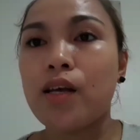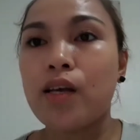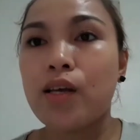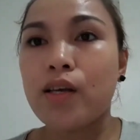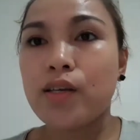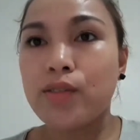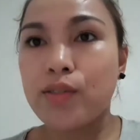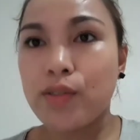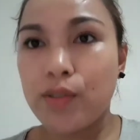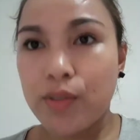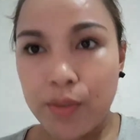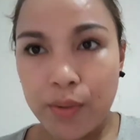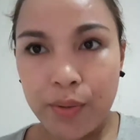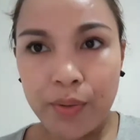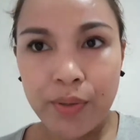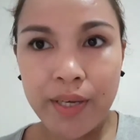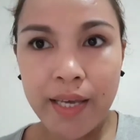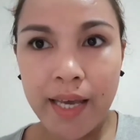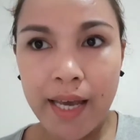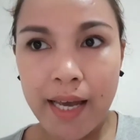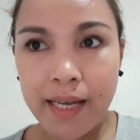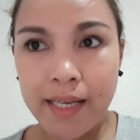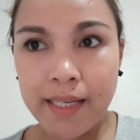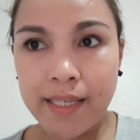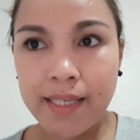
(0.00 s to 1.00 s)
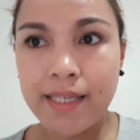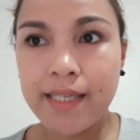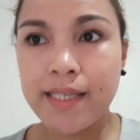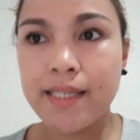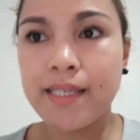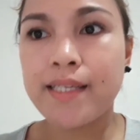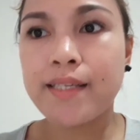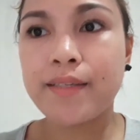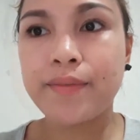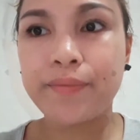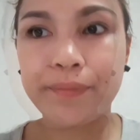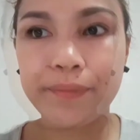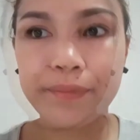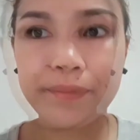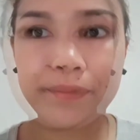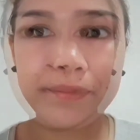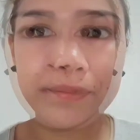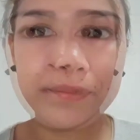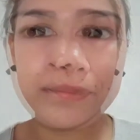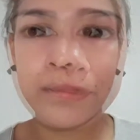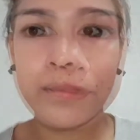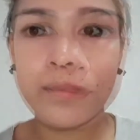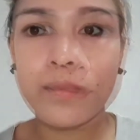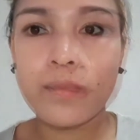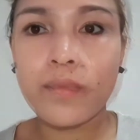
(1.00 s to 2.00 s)
So, yes.
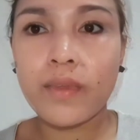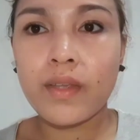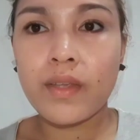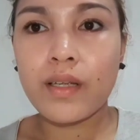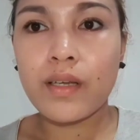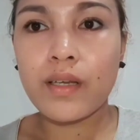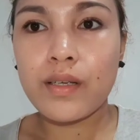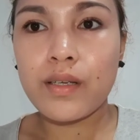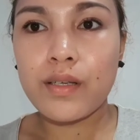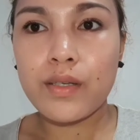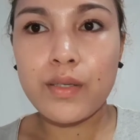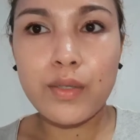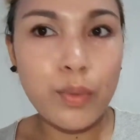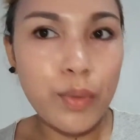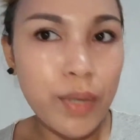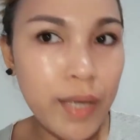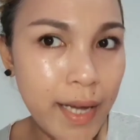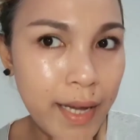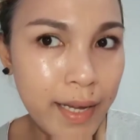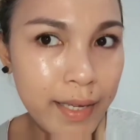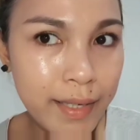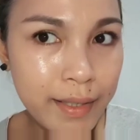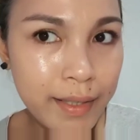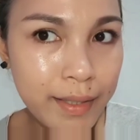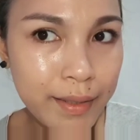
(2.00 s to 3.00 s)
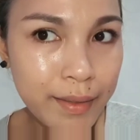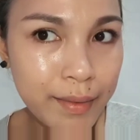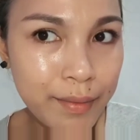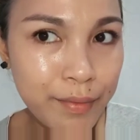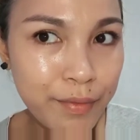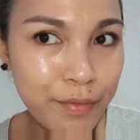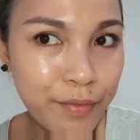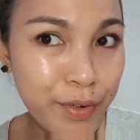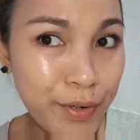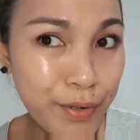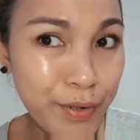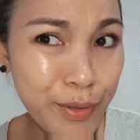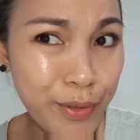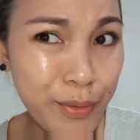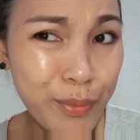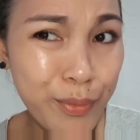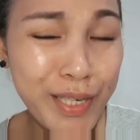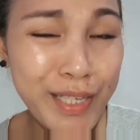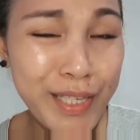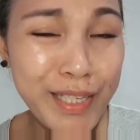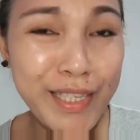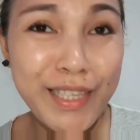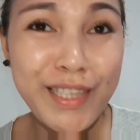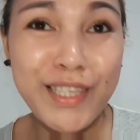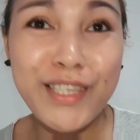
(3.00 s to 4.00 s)
So, yan. Very
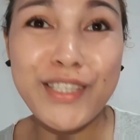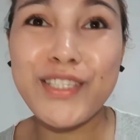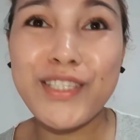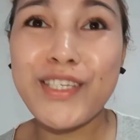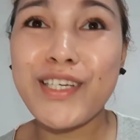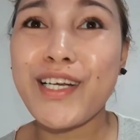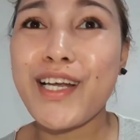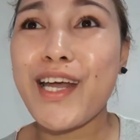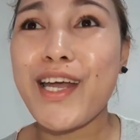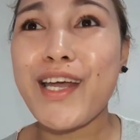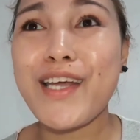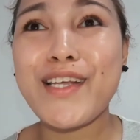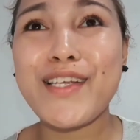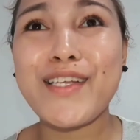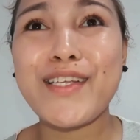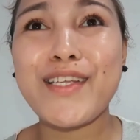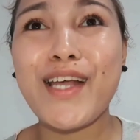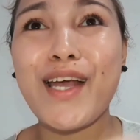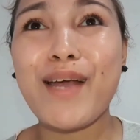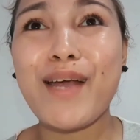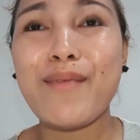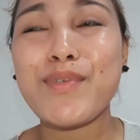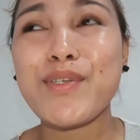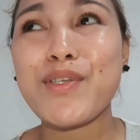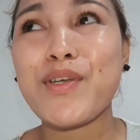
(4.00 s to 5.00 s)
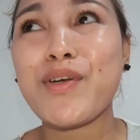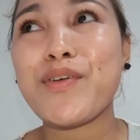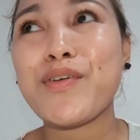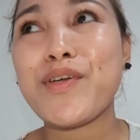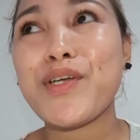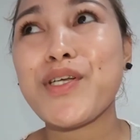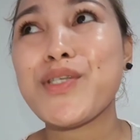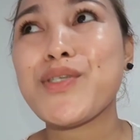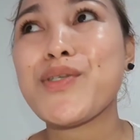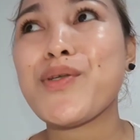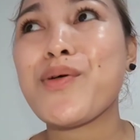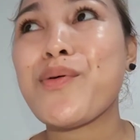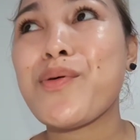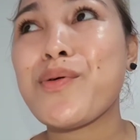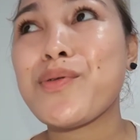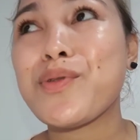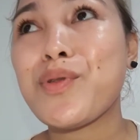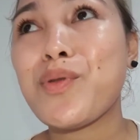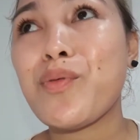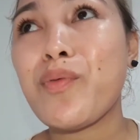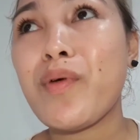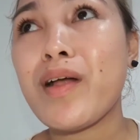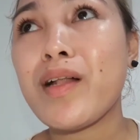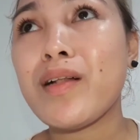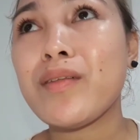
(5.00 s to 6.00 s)
oily na siya, guys. I'm sorry. So,
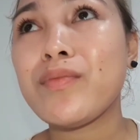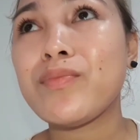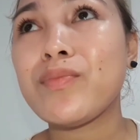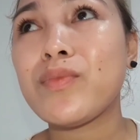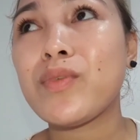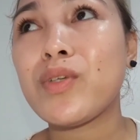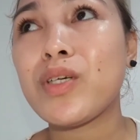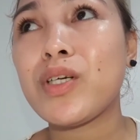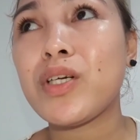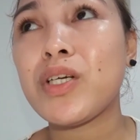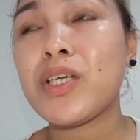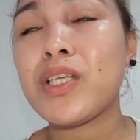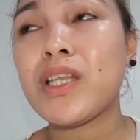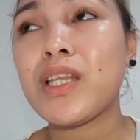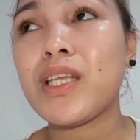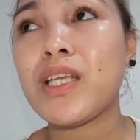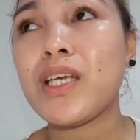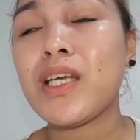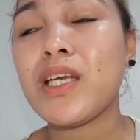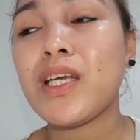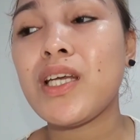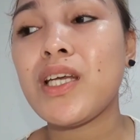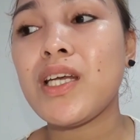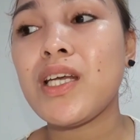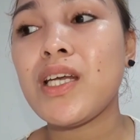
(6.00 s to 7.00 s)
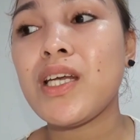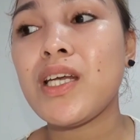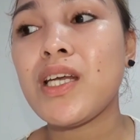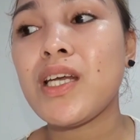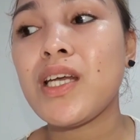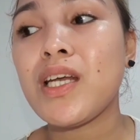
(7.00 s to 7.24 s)
12:31.